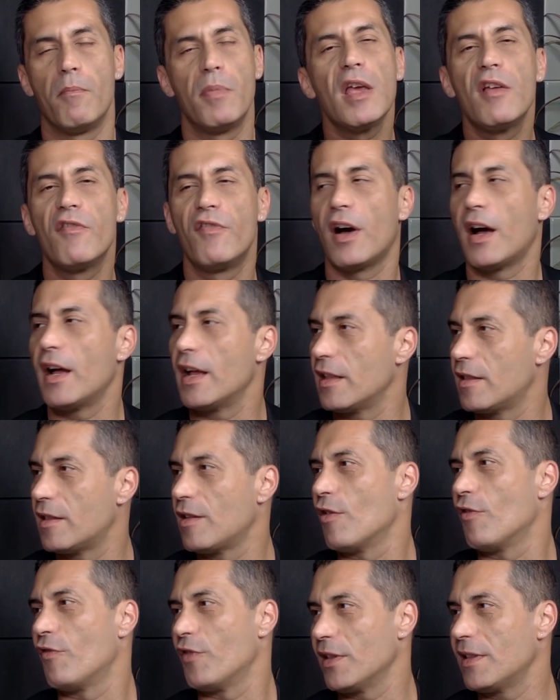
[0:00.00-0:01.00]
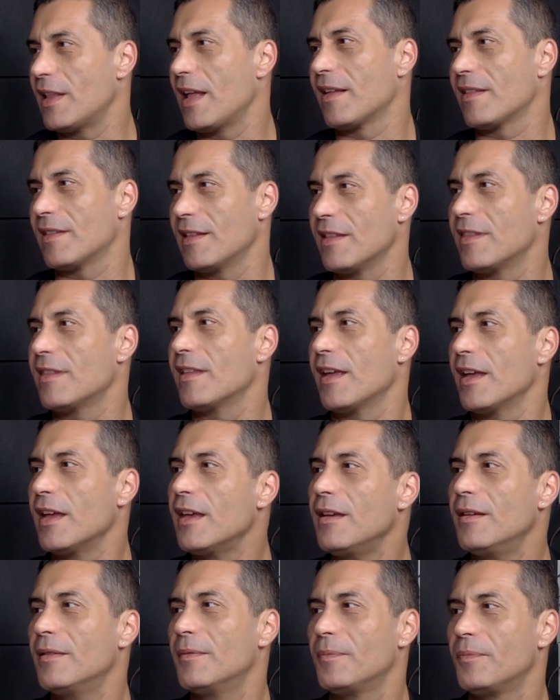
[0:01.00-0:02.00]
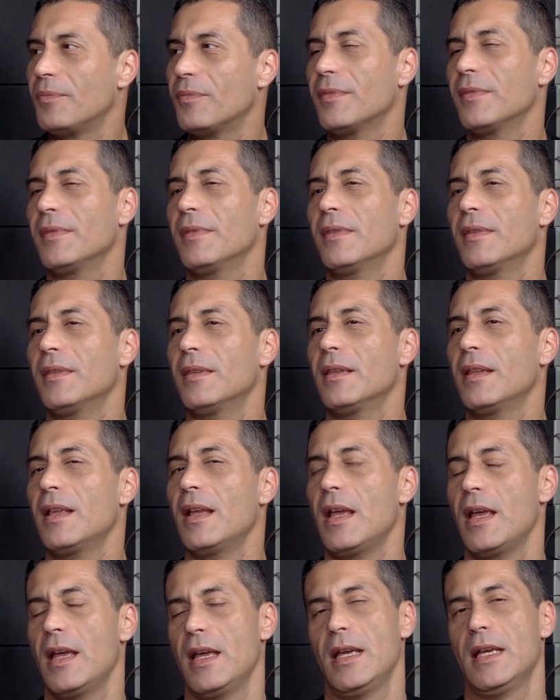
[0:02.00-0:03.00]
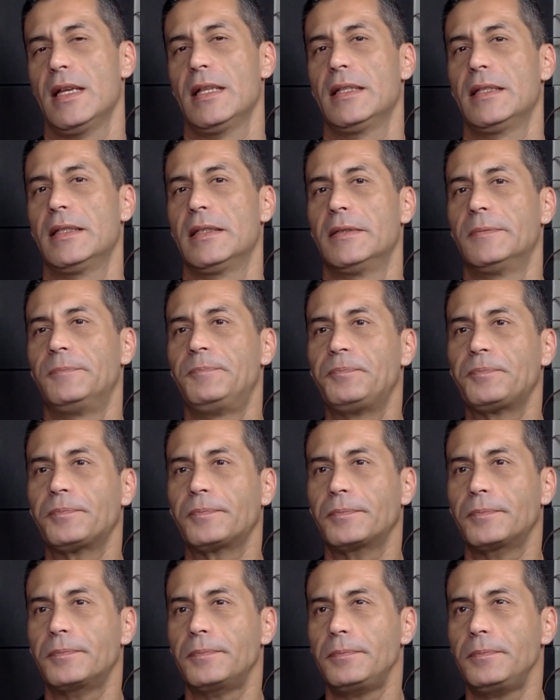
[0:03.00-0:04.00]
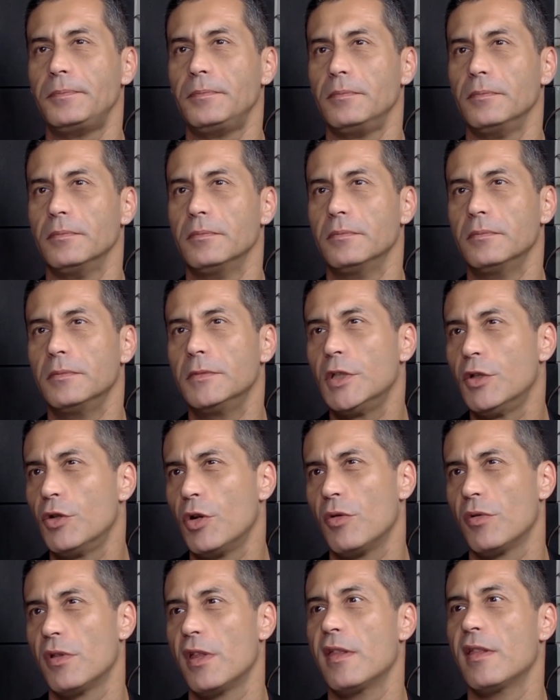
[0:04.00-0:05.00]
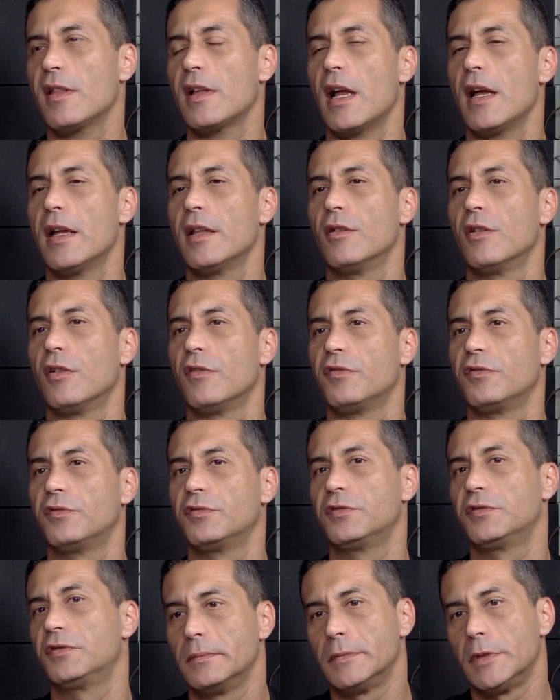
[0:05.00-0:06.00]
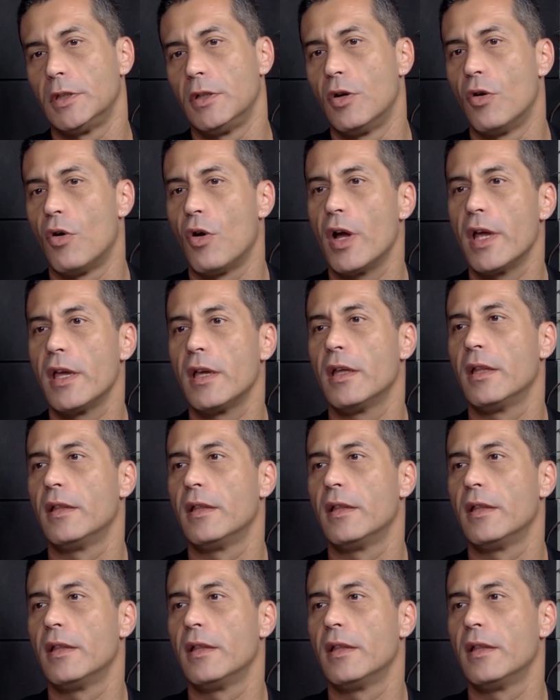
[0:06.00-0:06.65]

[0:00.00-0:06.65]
big variety of attacks, let's say. And this kind of growing